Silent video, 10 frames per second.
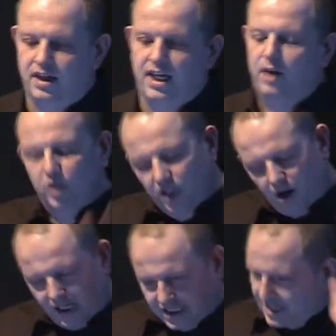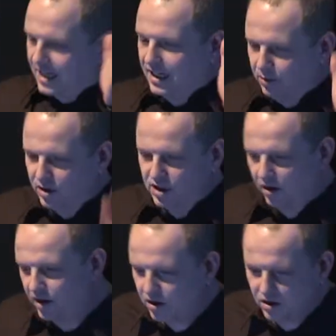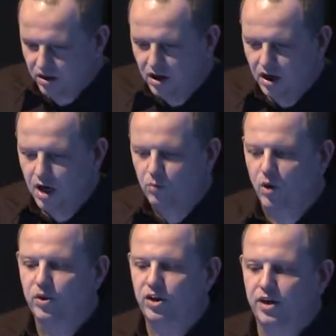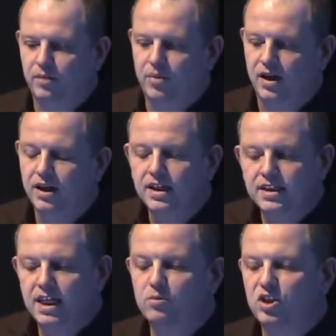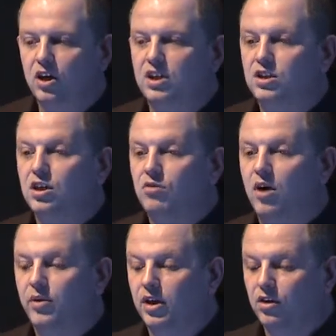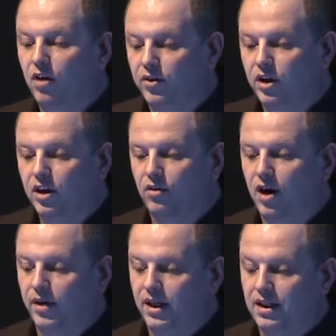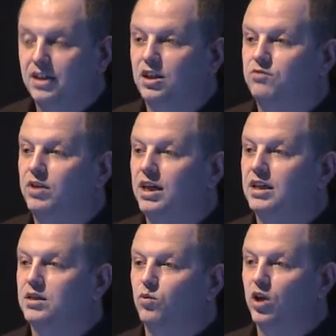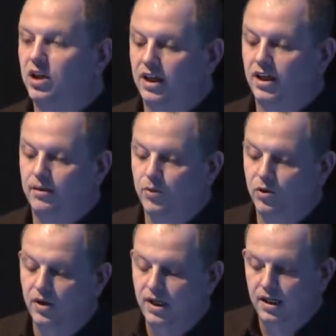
And he would know exactly what's going on and what we're doing. But team sizes are growing and growing and growing, and that just really isn't working anymore.